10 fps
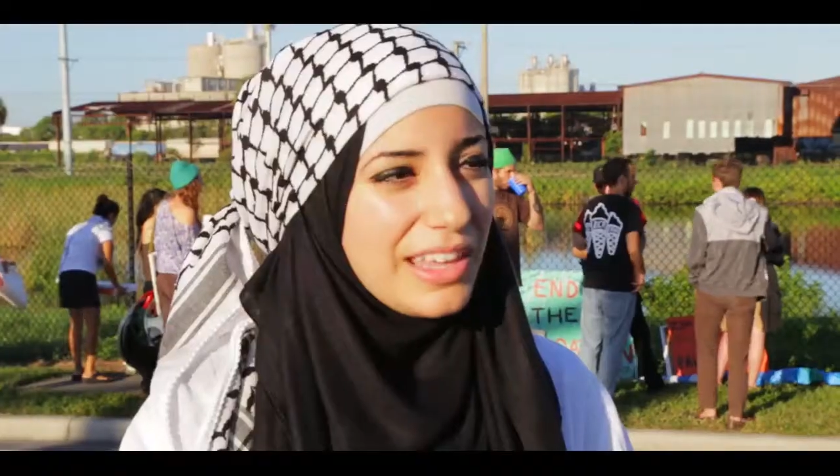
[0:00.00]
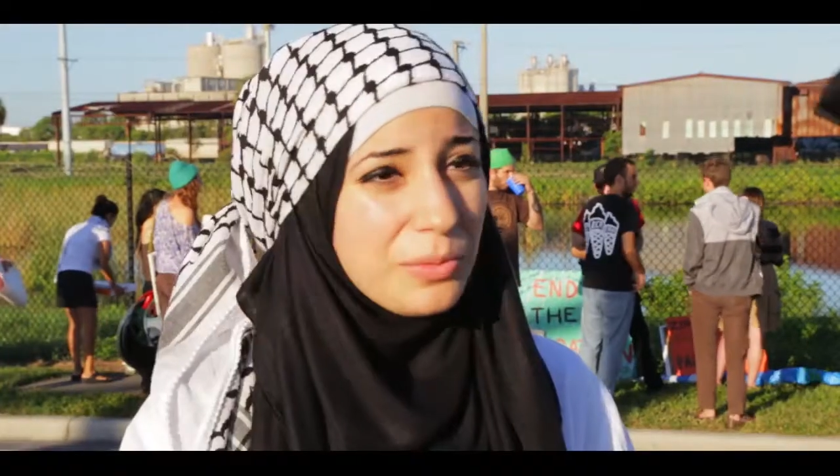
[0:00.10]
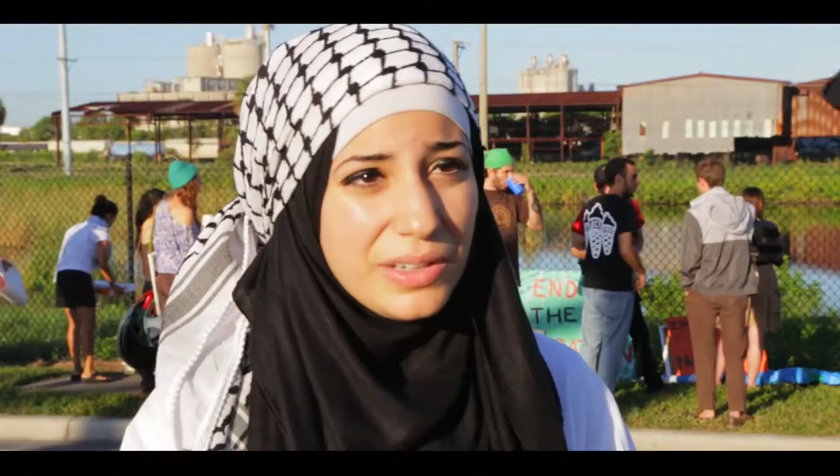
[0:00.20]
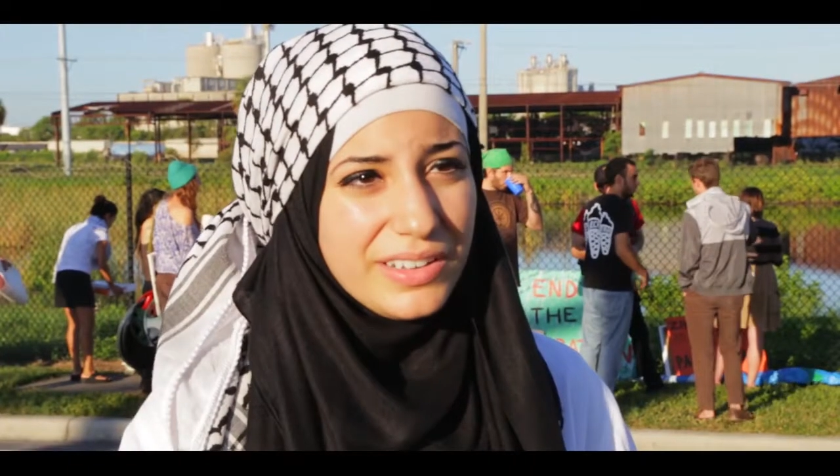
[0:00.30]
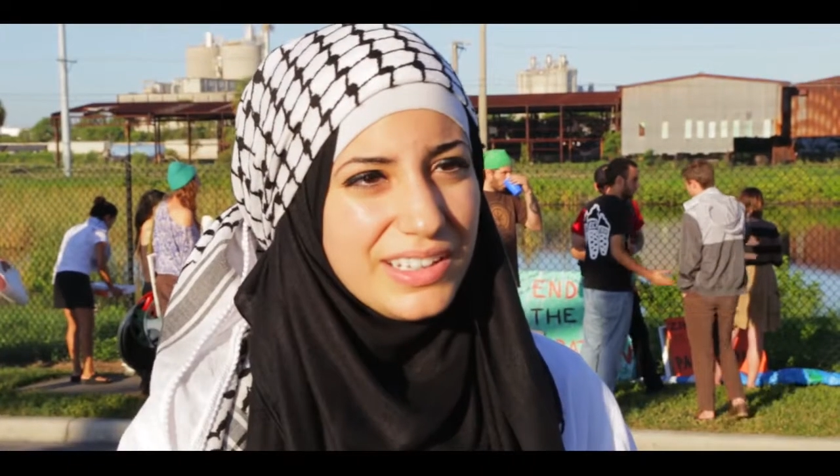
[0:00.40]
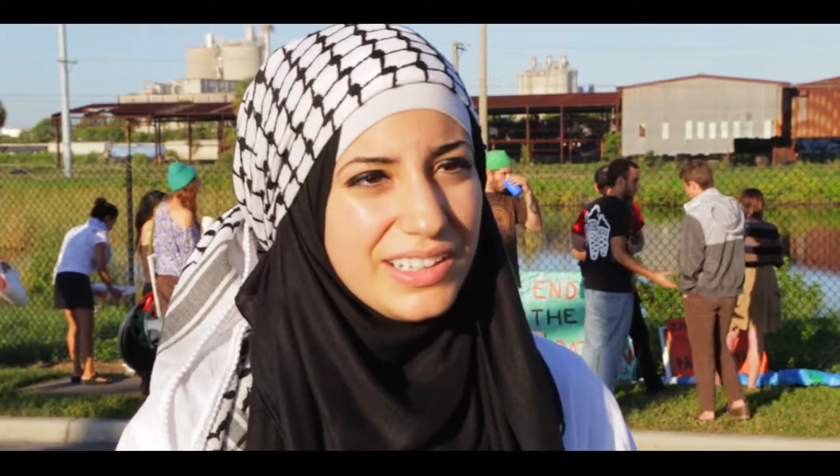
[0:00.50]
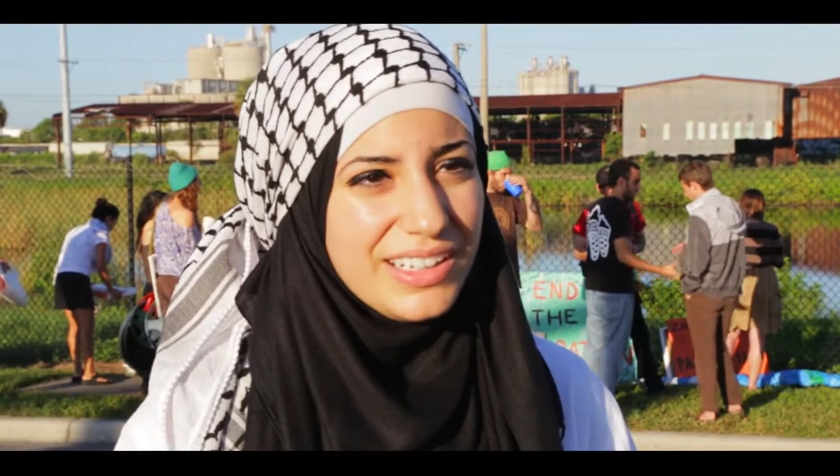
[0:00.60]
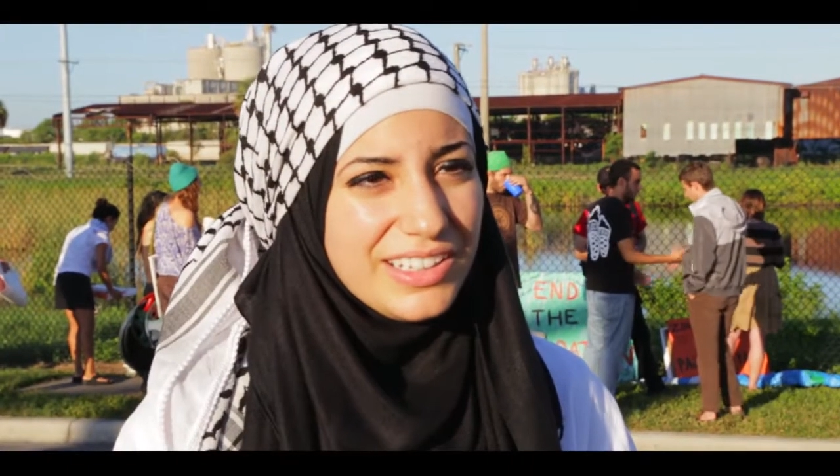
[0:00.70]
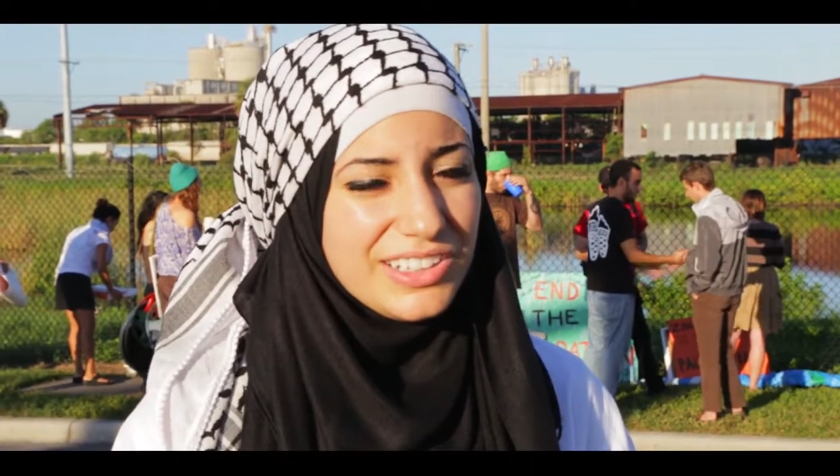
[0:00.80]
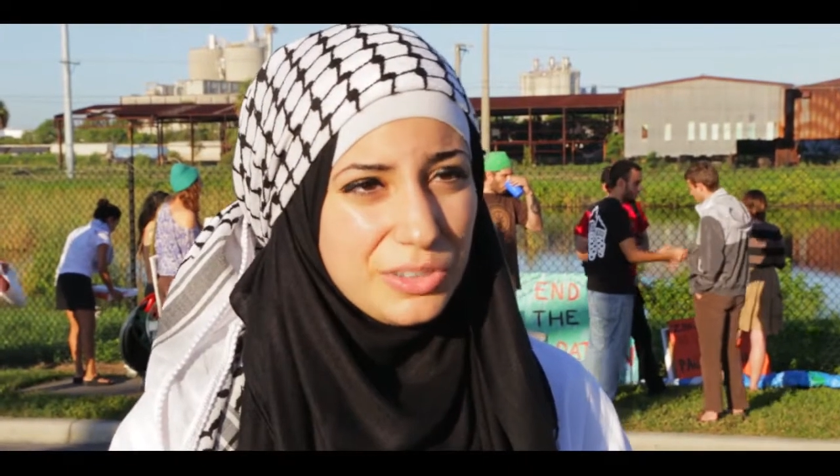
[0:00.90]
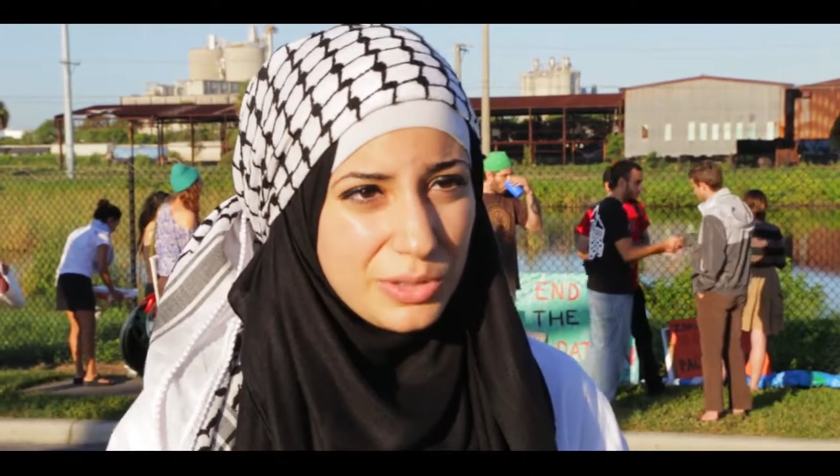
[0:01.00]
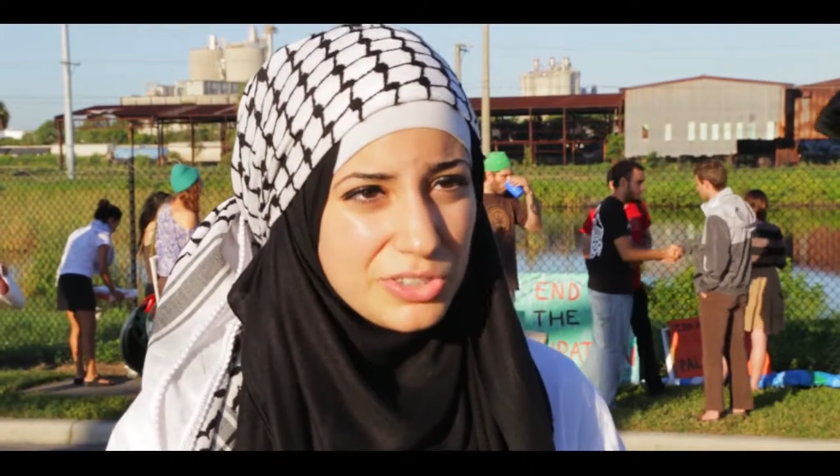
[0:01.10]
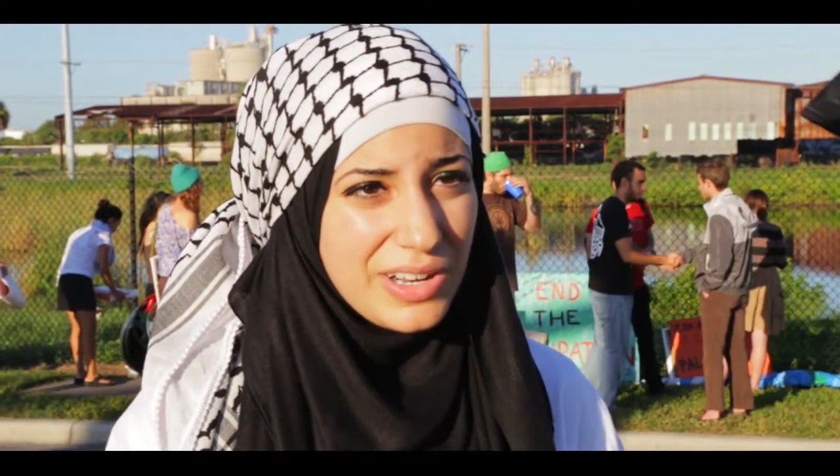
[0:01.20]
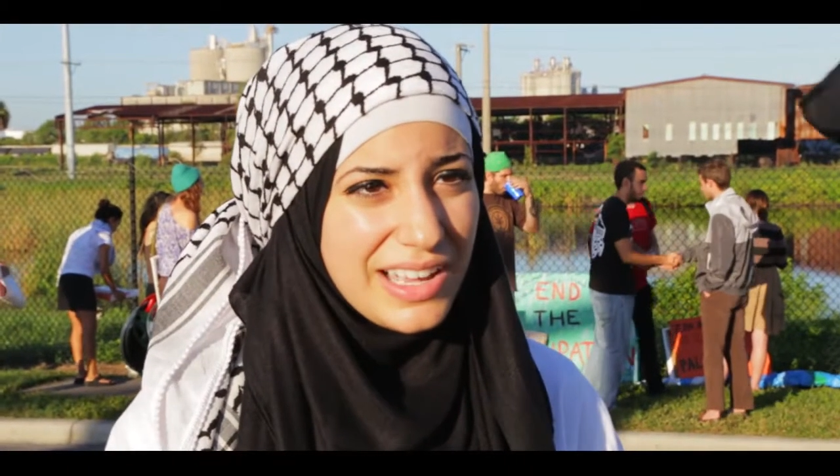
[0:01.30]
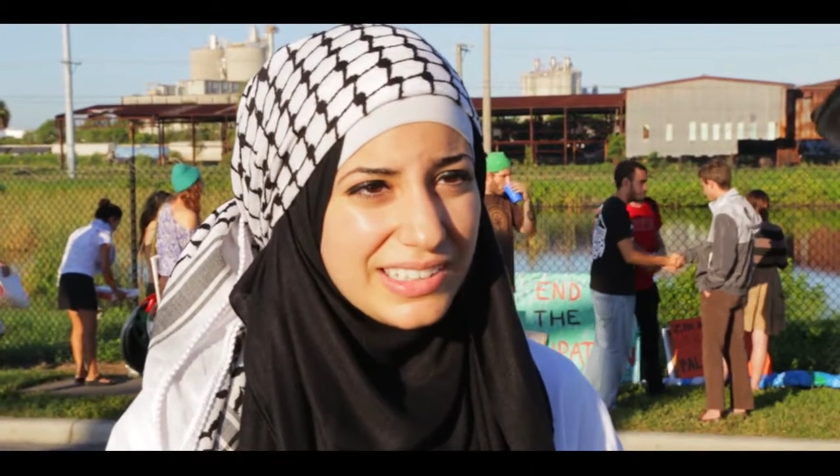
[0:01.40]
they really need to
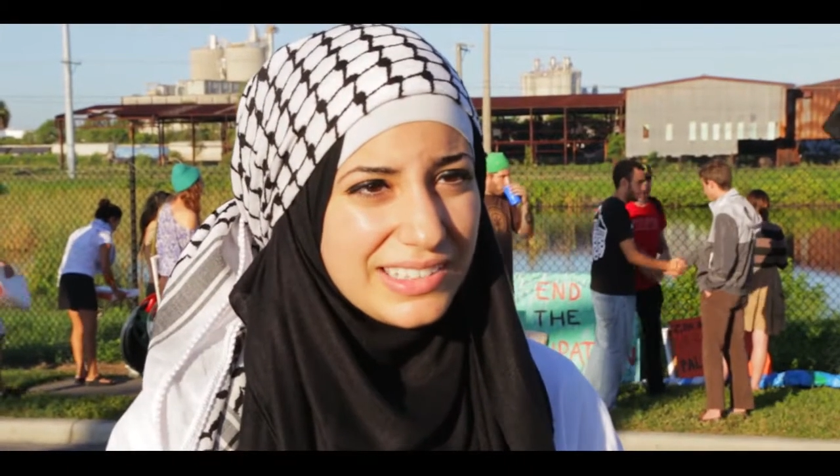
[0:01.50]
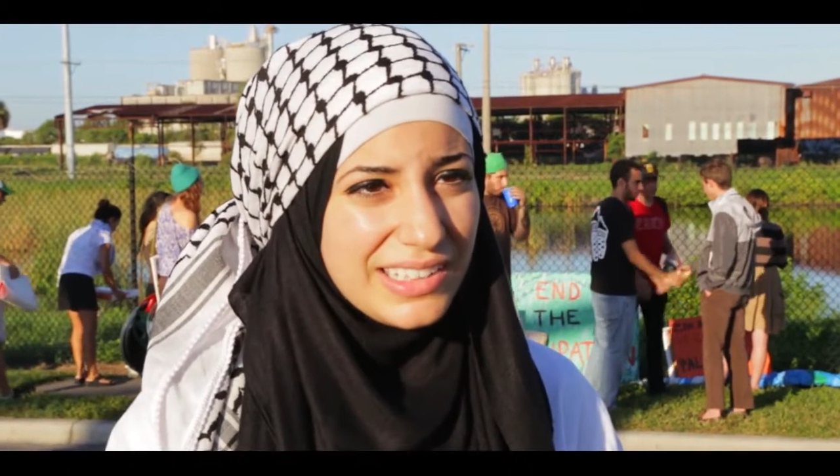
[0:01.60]
address